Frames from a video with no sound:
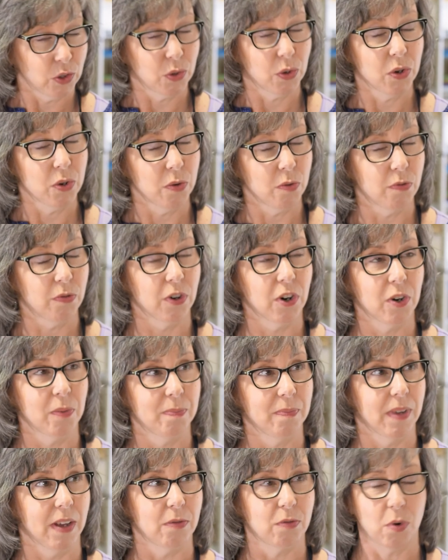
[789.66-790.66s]
true. For
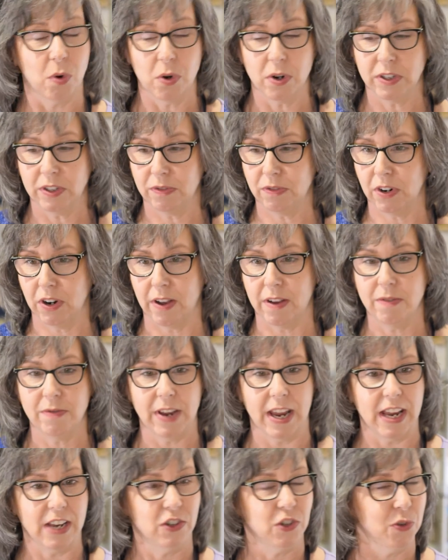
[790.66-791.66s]
Of course, for of
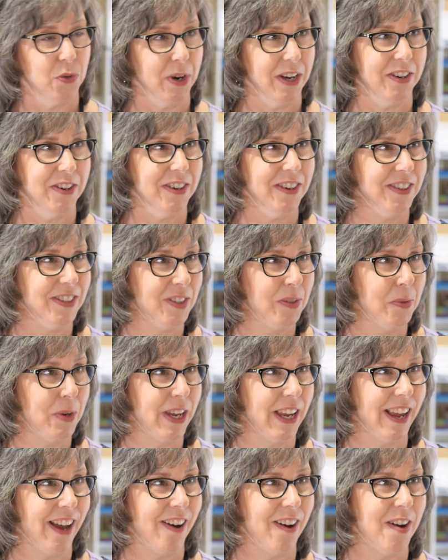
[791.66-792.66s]
age drinkers,
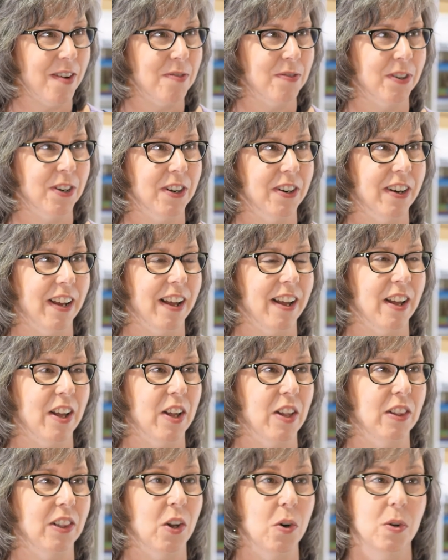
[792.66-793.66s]
we offer
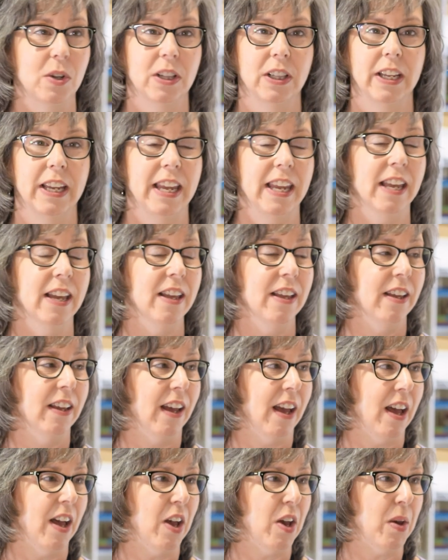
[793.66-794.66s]
uh, locally
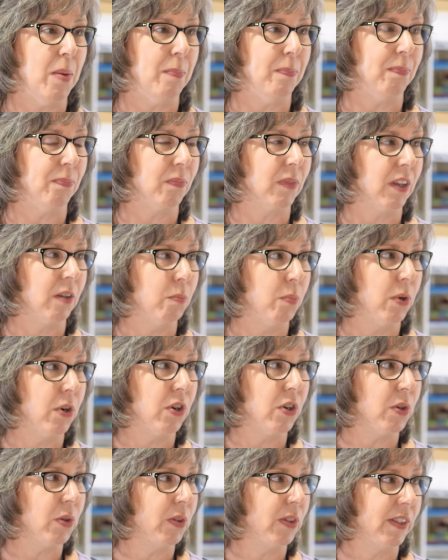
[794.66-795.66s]
um,
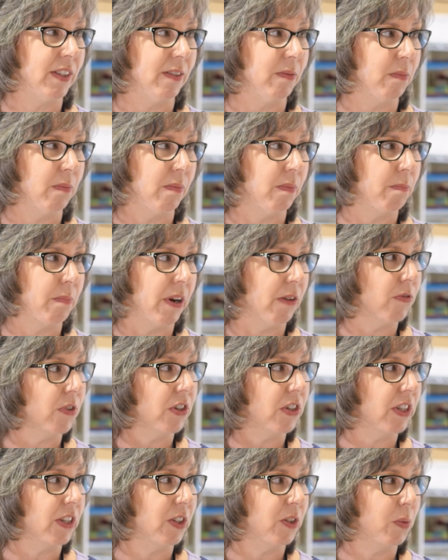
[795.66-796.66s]
produced
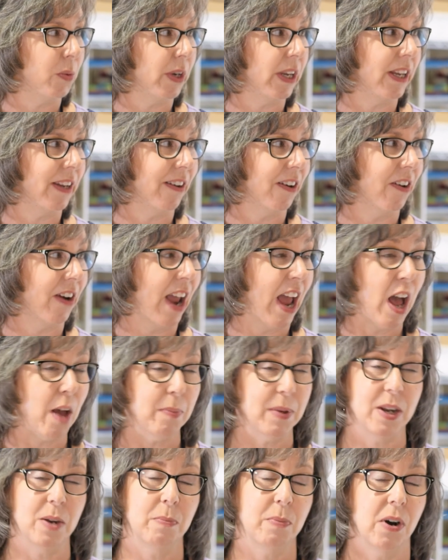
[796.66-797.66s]
beverages. We are
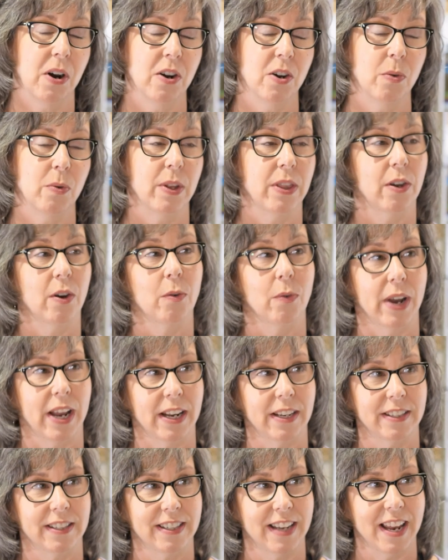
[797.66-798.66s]
happy to partner with Horan
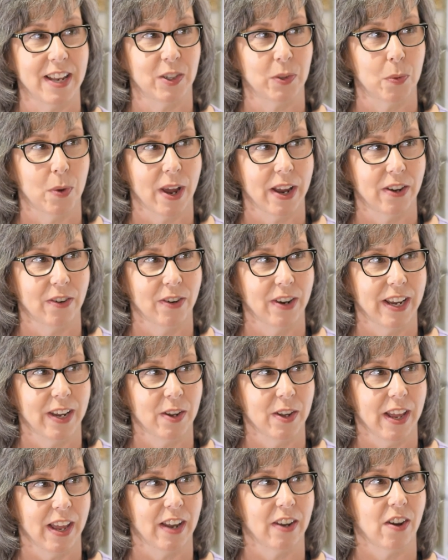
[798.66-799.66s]
Estates
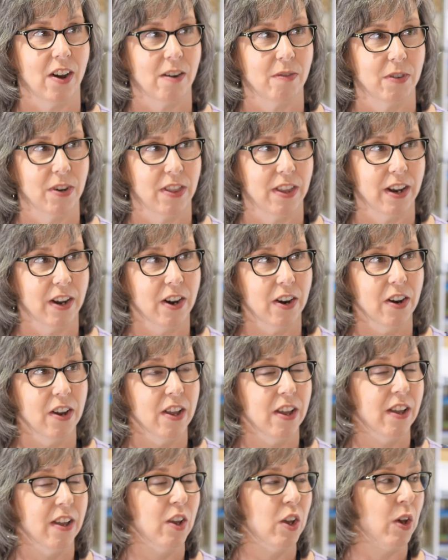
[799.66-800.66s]
Winery and offer mm-hmm. their
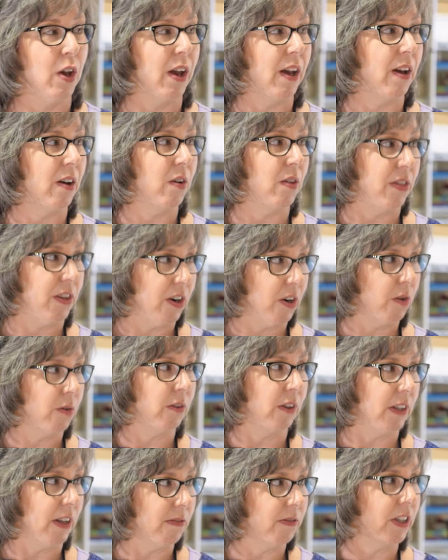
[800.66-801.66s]
uh, they're
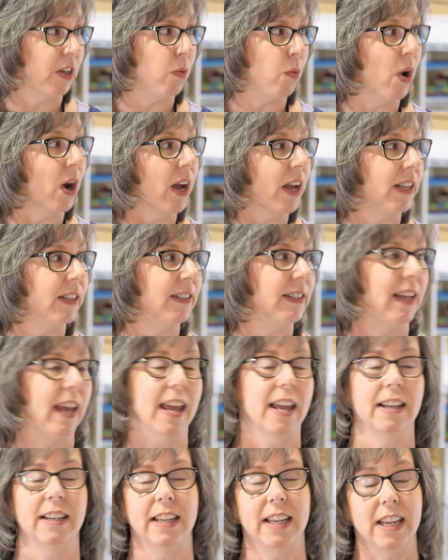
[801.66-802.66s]
lovely wines
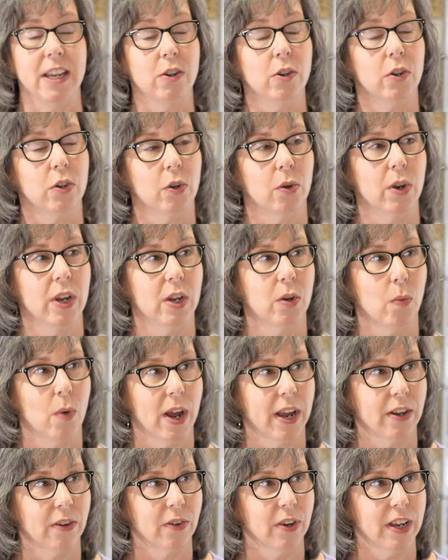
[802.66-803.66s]
and Eagle Creek
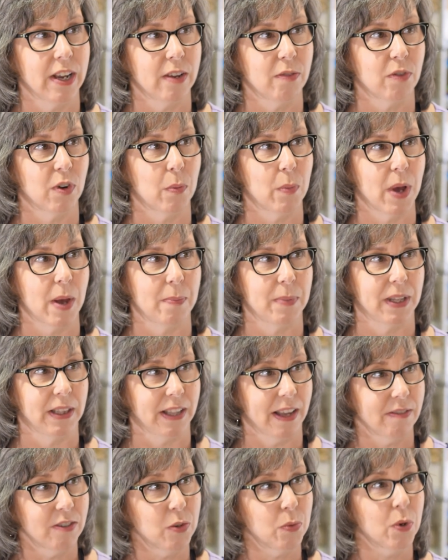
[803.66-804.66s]
Winery from up in
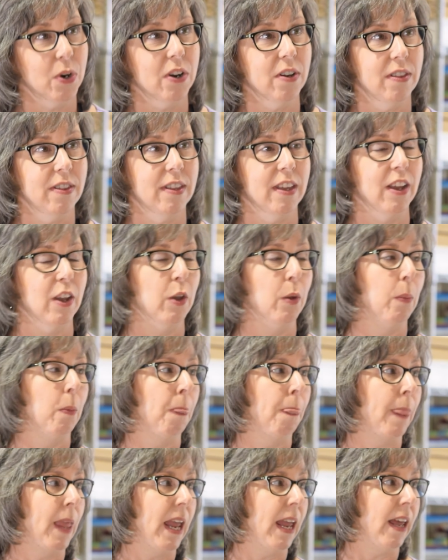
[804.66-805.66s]
Leavenworth. Mm
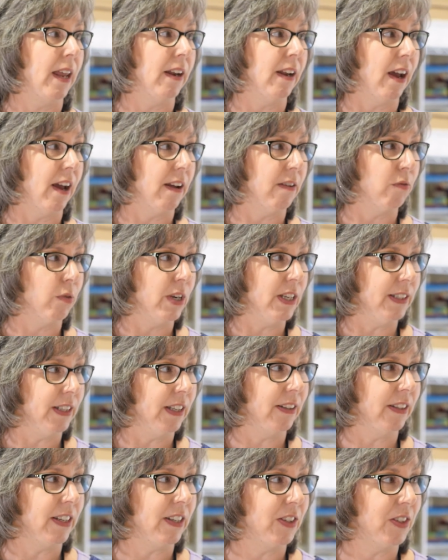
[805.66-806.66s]
-hmm. And I've
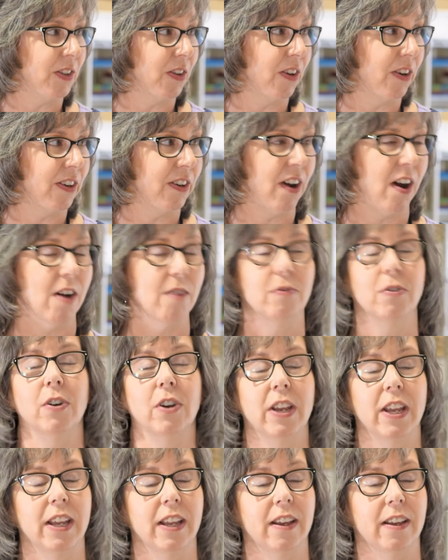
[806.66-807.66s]
recently started
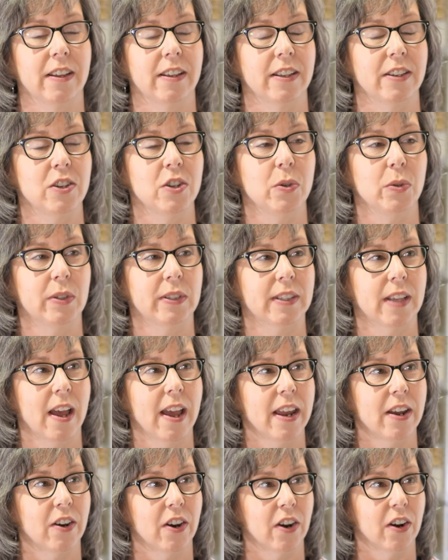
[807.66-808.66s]
offering a new
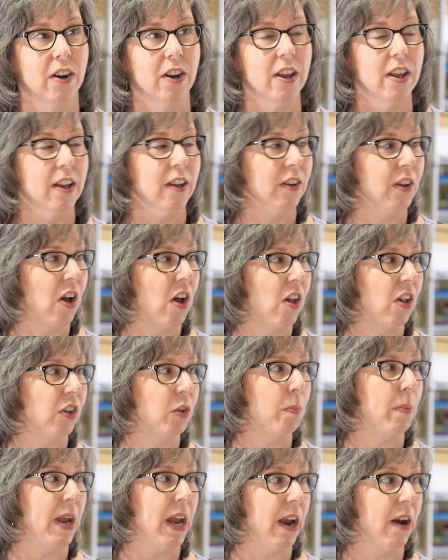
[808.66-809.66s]
cider
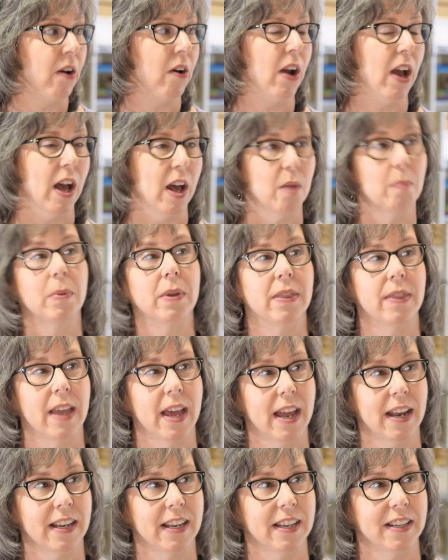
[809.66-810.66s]
called Pear Up, and
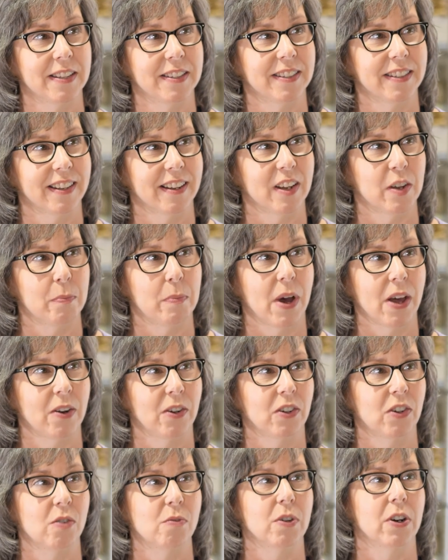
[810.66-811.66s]
that is mm -hmm. uh,
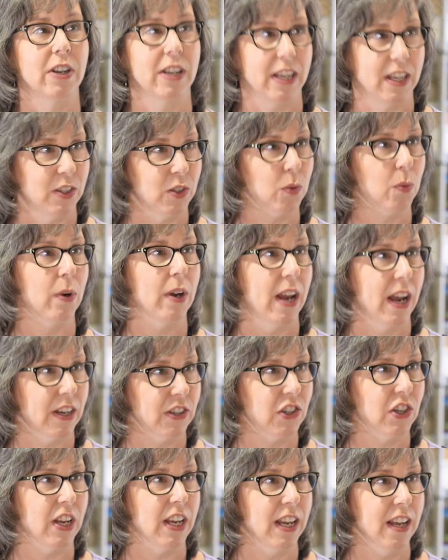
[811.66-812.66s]
bottled over in East
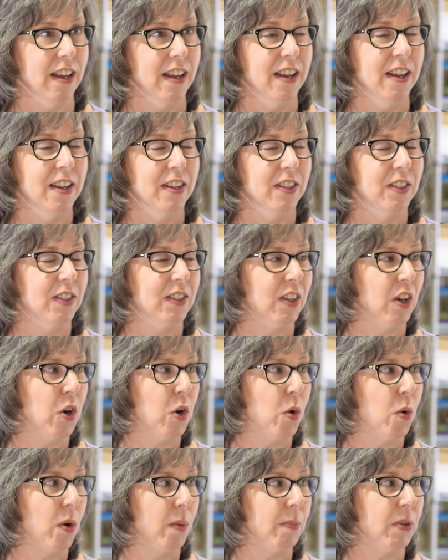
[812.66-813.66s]
Wenatchee.
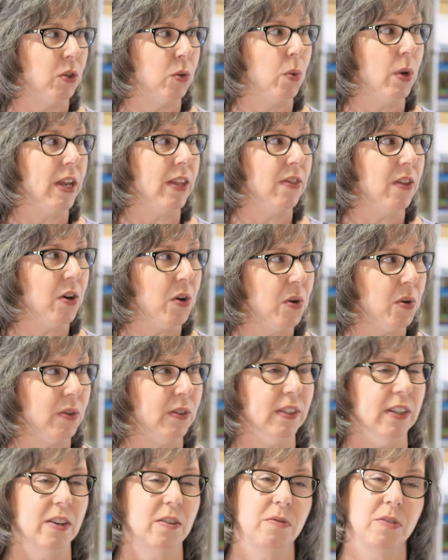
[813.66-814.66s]
So between
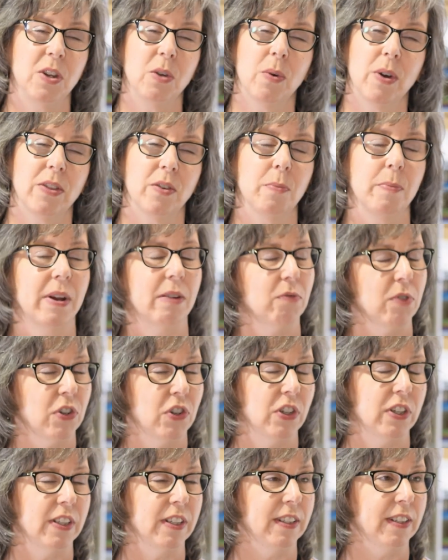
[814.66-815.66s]
those and a few other
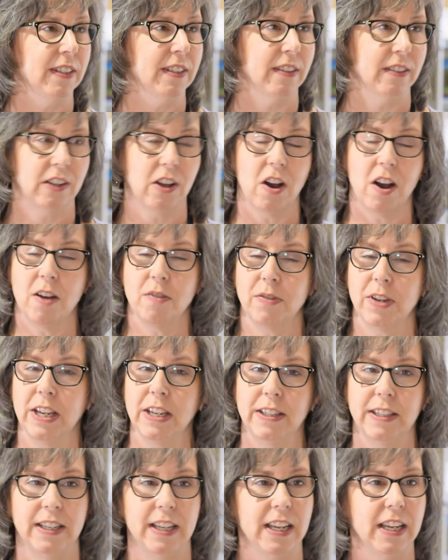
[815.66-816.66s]
beverages, coffee,
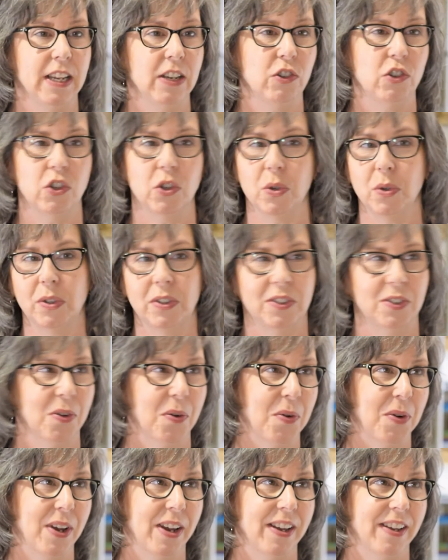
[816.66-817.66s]
tea, juice,
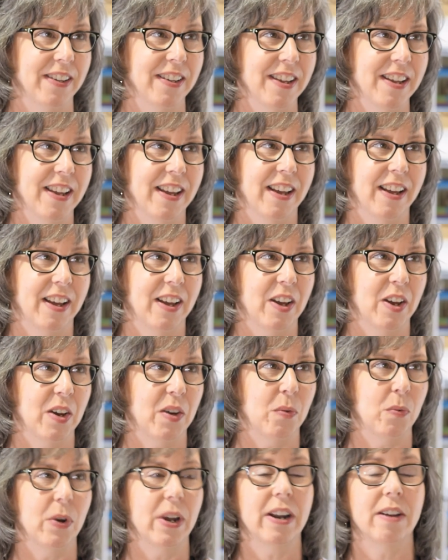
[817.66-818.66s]
soda, uh,
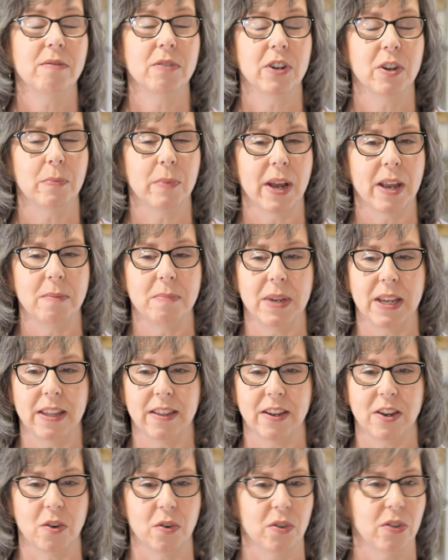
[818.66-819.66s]
whatever it might be
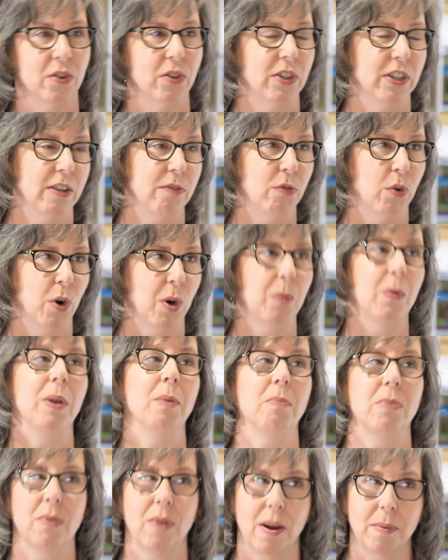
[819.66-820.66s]
that you're thirsty for, we
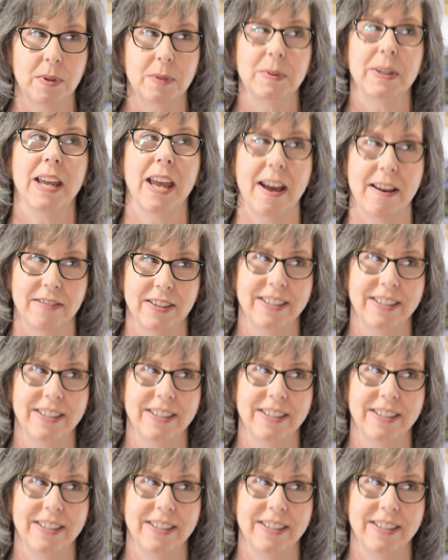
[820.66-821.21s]
probably have